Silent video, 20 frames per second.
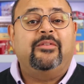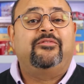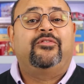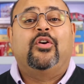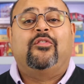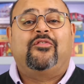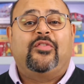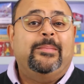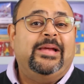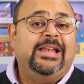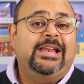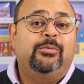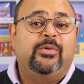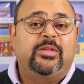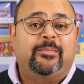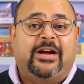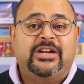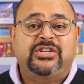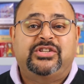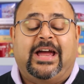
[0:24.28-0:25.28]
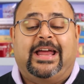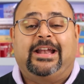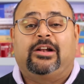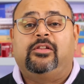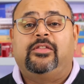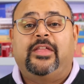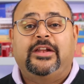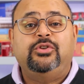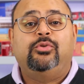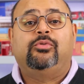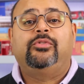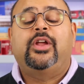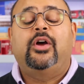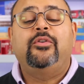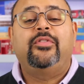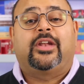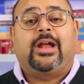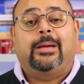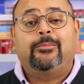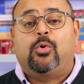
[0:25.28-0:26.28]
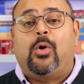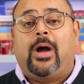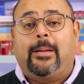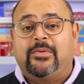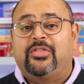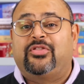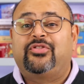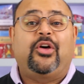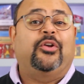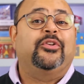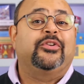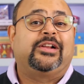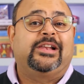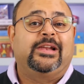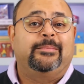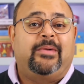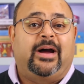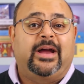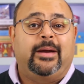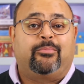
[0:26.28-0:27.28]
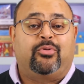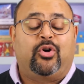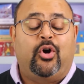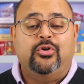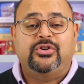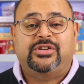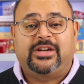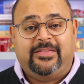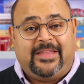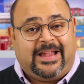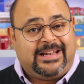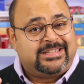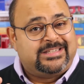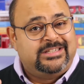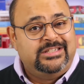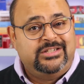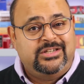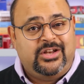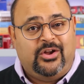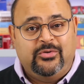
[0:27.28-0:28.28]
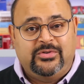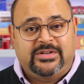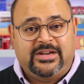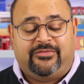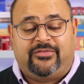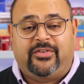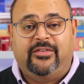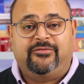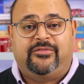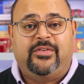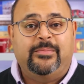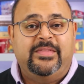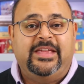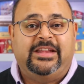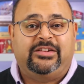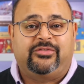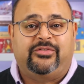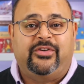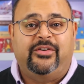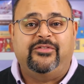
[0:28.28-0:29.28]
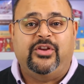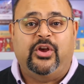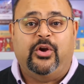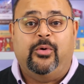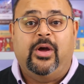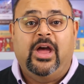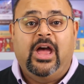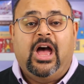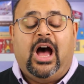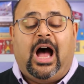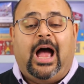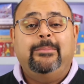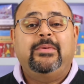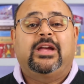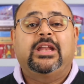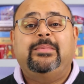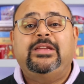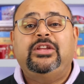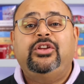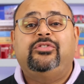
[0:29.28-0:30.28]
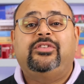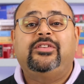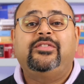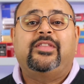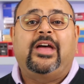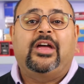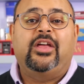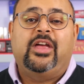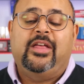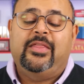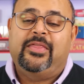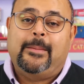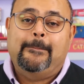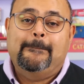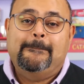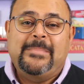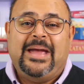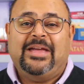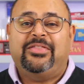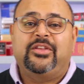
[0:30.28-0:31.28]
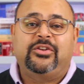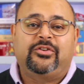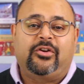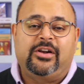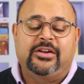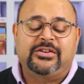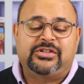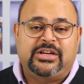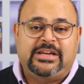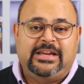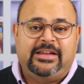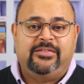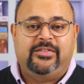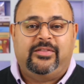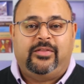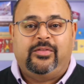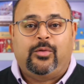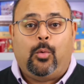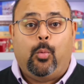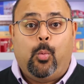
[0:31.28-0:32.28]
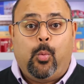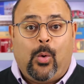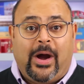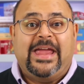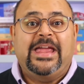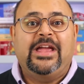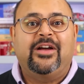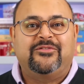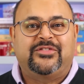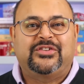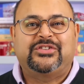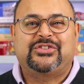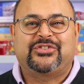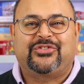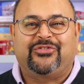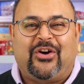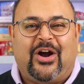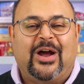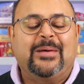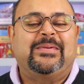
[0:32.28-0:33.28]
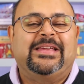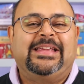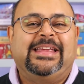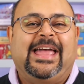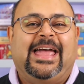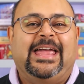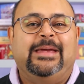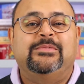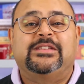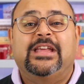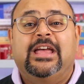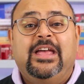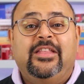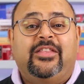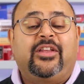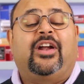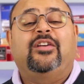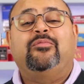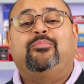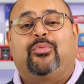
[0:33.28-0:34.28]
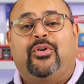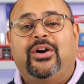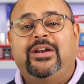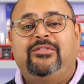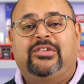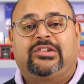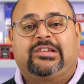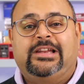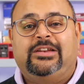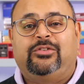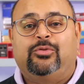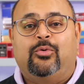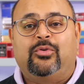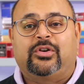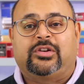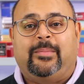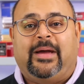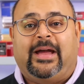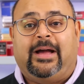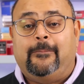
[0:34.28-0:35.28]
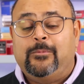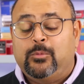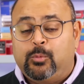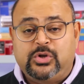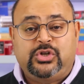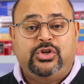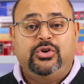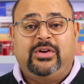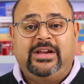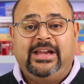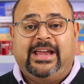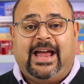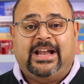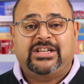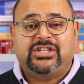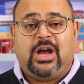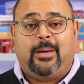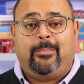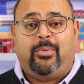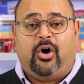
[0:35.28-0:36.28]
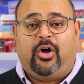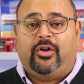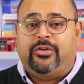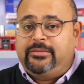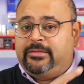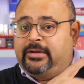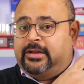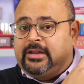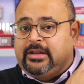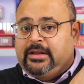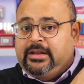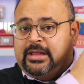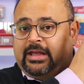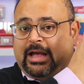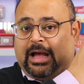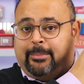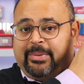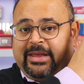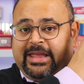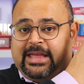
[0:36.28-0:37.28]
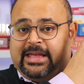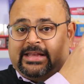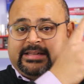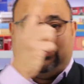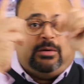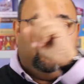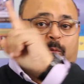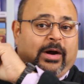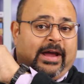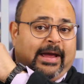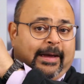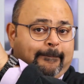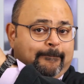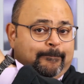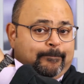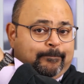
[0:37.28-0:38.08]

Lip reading: if you're familiar with my channel, then you'll know that I'm quite methodical in my approach, and that's no different from this review. I'm going to be using the methodology and the way of describing games that I've previously talked about, which you can catch up on up here somewhere.